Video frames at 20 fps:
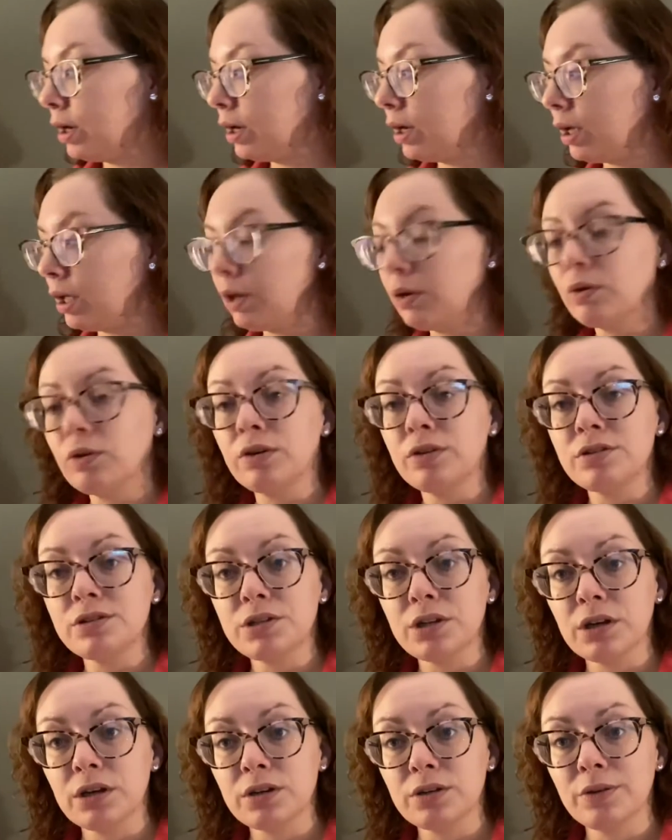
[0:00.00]
in order to
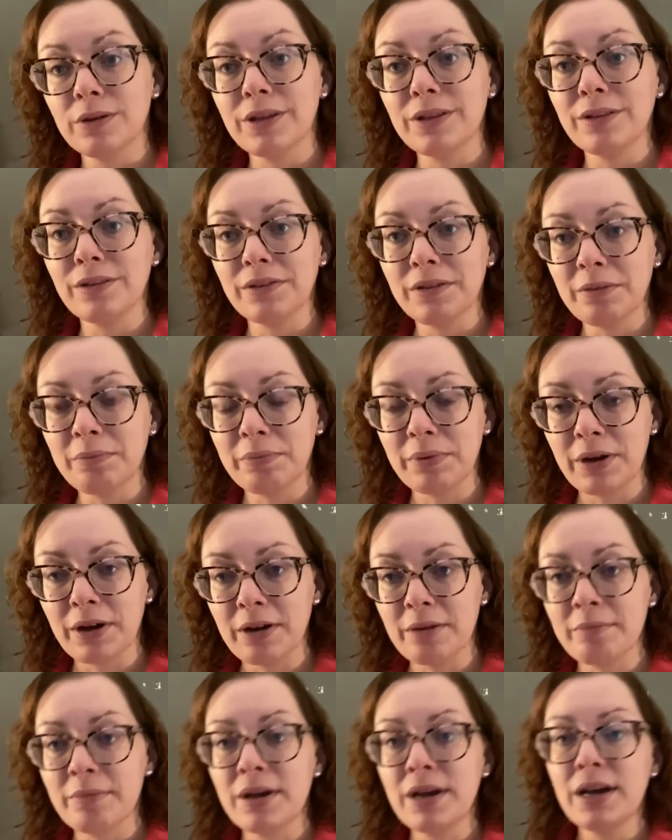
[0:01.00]
start doing the lip
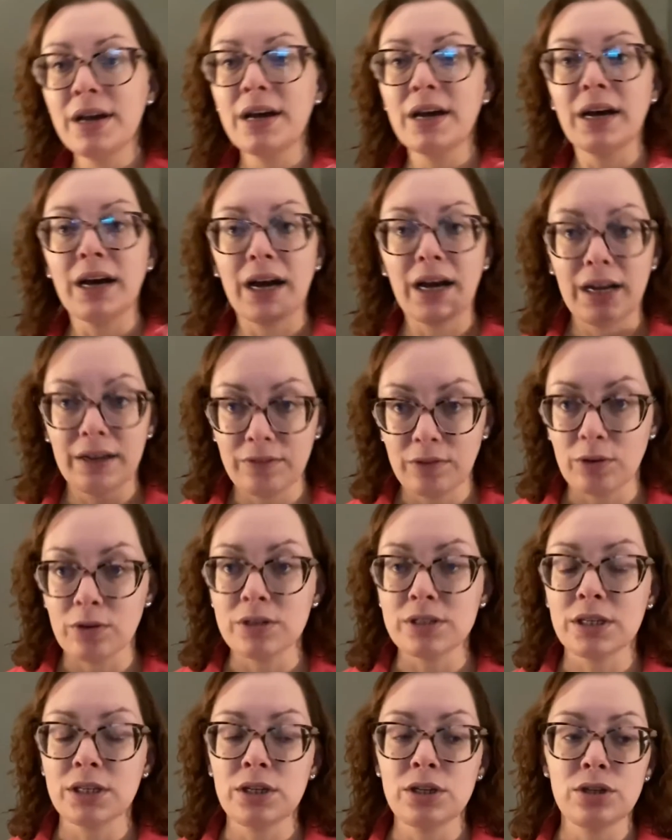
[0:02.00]
balm, I of
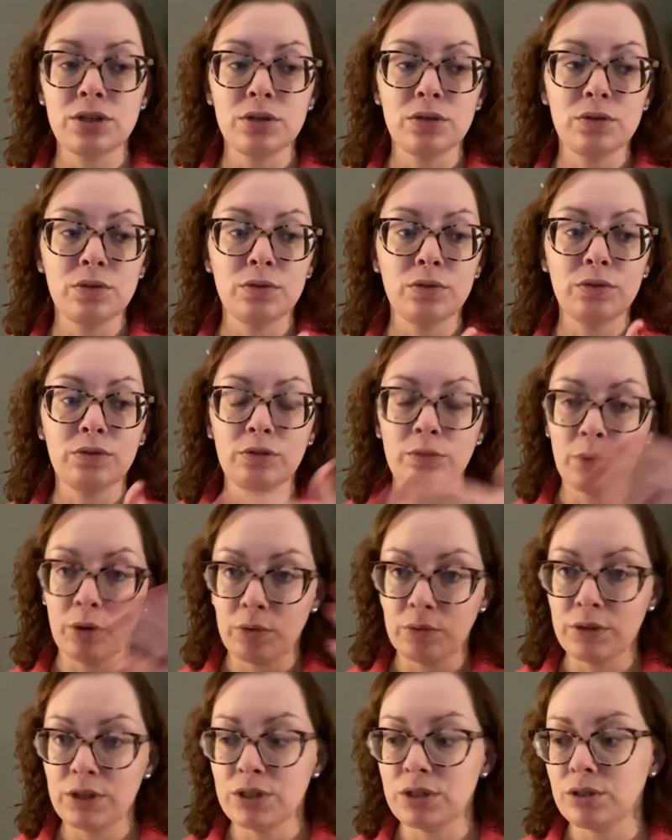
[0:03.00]
course had to do some more
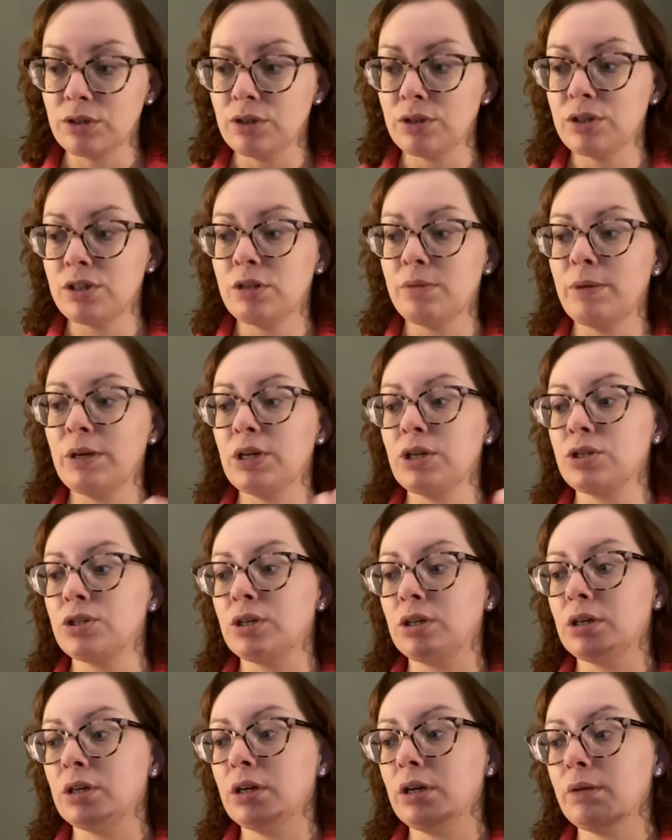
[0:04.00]
research to make
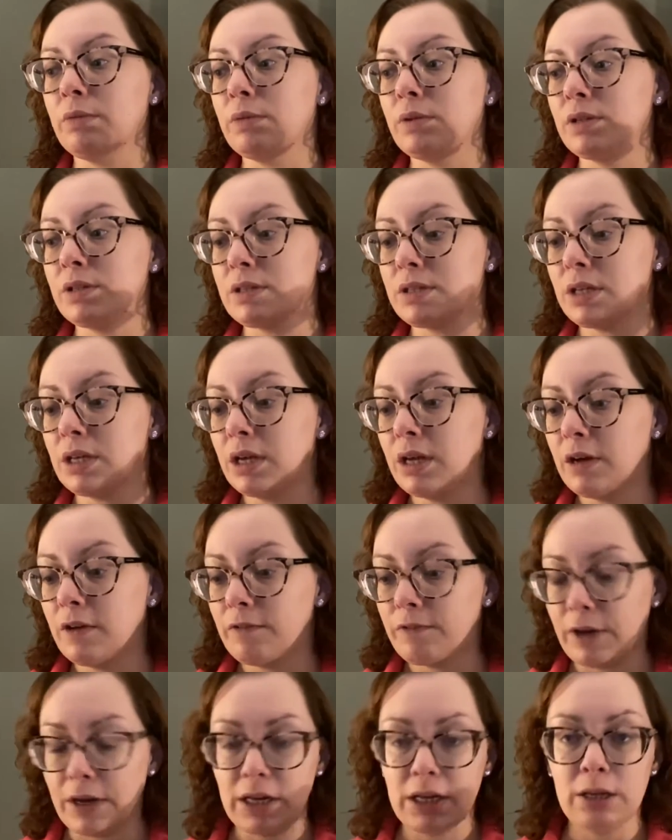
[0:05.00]
sure I was
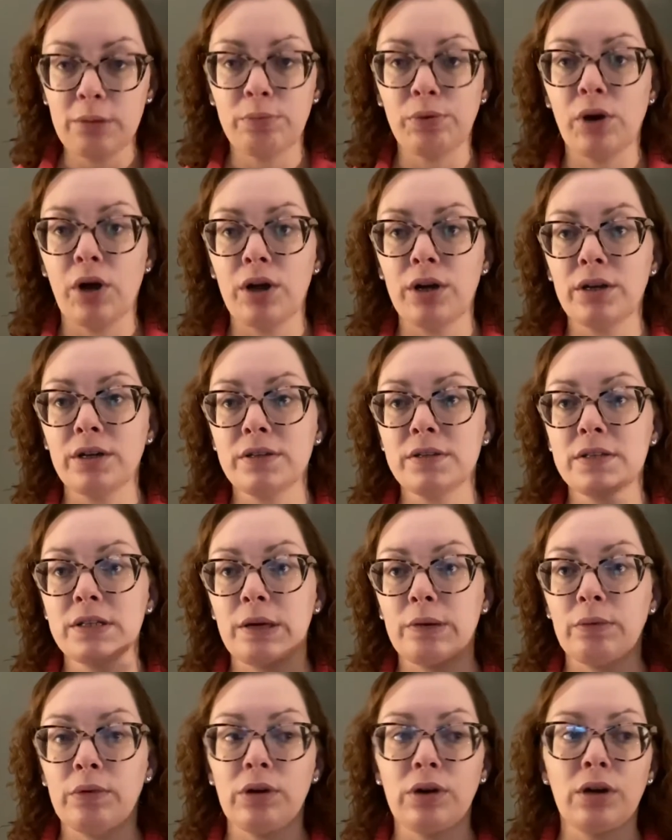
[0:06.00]
finding products
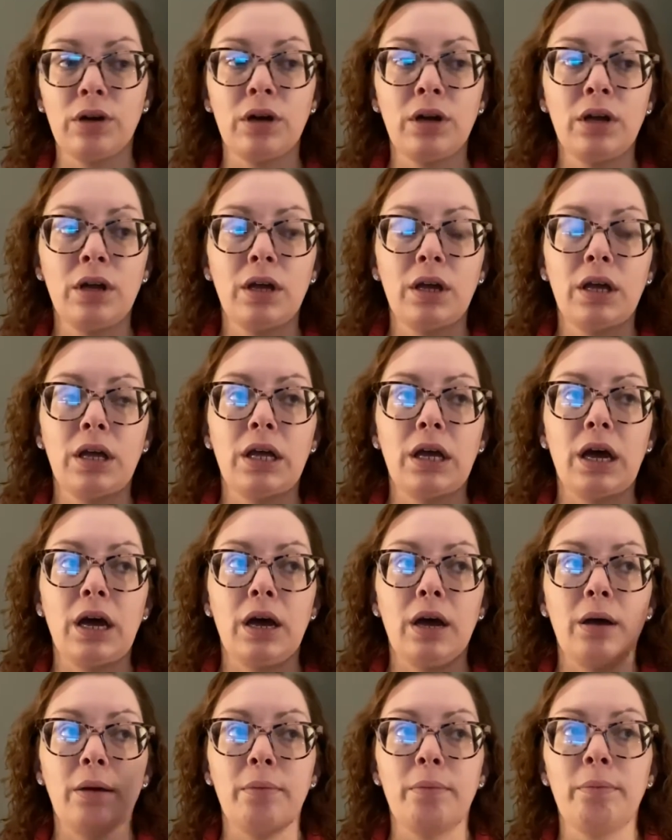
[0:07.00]
that were
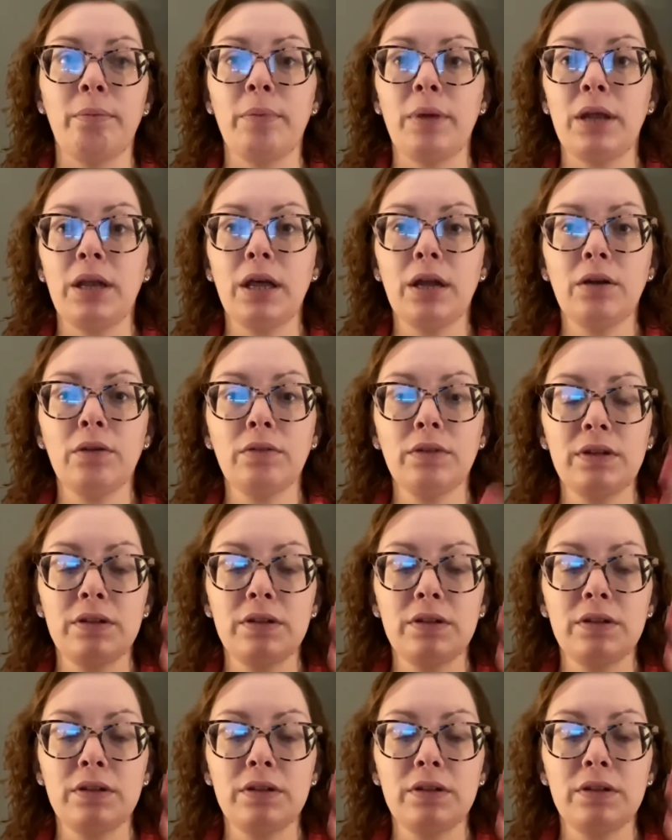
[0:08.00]
not only